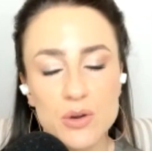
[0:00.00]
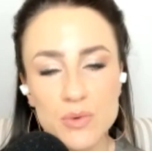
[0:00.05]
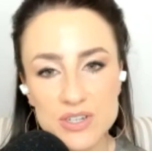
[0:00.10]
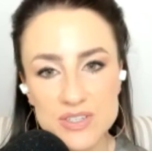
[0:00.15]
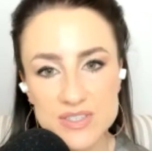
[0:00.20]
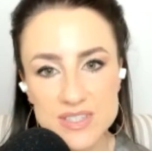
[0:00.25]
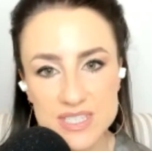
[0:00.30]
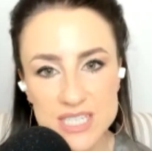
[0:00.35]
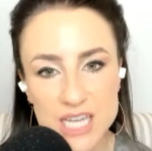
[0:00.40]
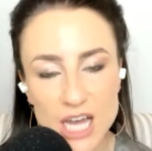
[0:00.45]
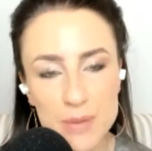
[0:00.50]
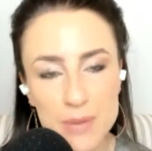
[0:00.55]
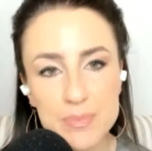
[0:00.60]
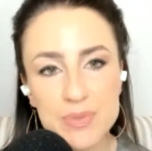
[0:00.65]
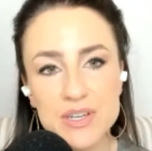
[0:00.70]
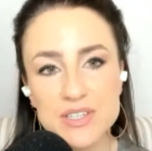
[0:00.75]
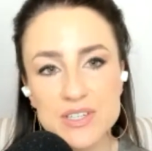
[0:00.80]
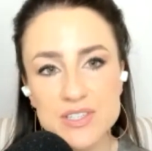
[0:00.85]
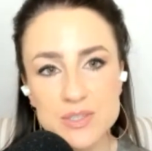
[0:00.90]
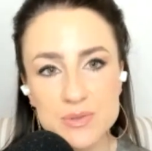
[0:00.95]
where's the top
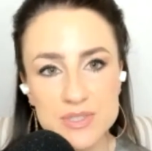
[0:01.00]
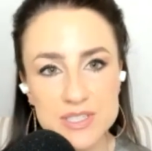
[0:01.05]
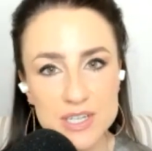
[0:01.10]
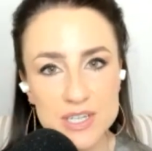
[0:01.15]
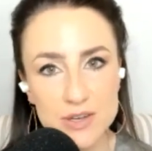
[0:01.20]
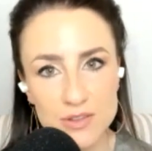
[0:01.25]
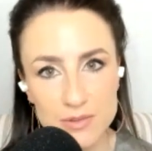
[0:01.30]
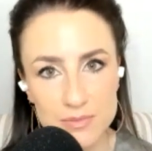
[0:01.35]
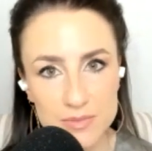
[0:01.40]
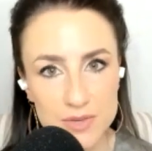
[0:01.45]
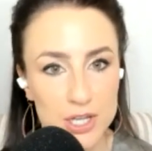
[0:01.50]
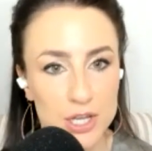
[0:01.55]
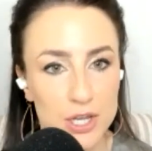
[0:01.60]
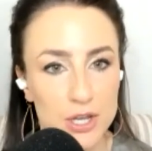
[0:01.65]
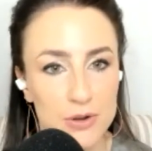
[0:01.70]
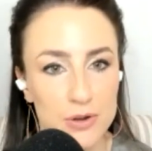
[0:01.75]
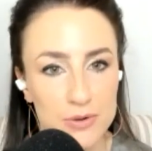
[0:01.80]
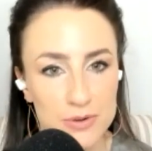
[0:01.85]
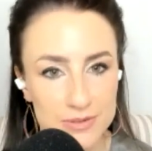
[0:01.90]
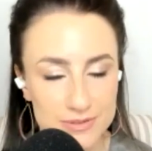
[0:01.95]
place you would tell them to
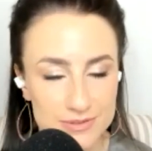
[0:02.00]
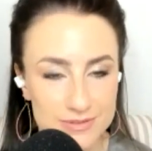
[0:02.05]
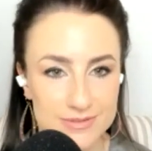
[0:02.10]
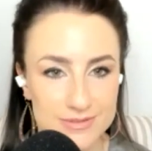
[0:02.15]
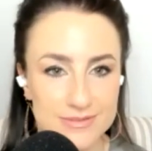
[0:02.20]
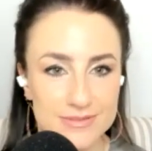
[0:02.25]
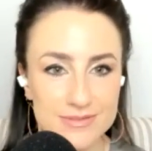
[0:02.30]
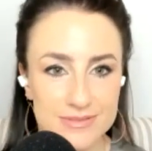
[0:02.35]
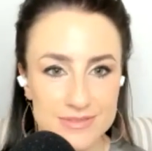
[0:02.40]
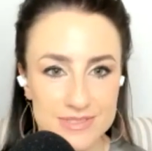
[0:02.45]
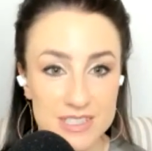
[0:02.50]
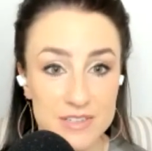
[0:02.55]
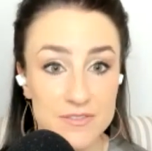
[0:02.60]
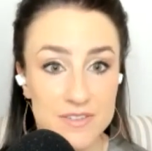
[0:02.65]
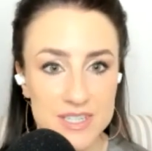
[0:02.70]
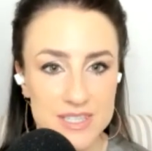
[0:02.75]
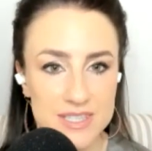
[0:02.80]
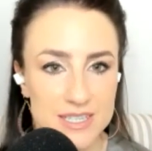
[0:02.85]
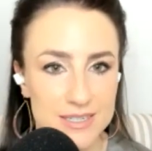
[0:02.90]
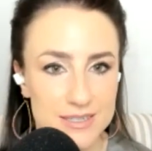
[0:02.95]
go to
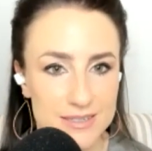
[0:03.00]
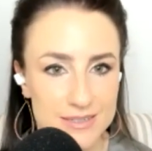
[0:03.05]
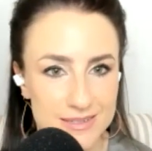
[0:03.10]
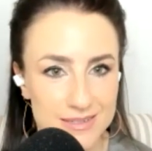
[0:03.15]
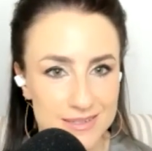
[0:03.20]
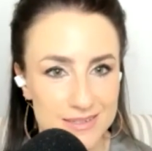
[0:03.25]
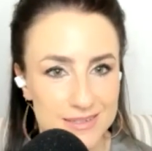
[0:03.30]
visit?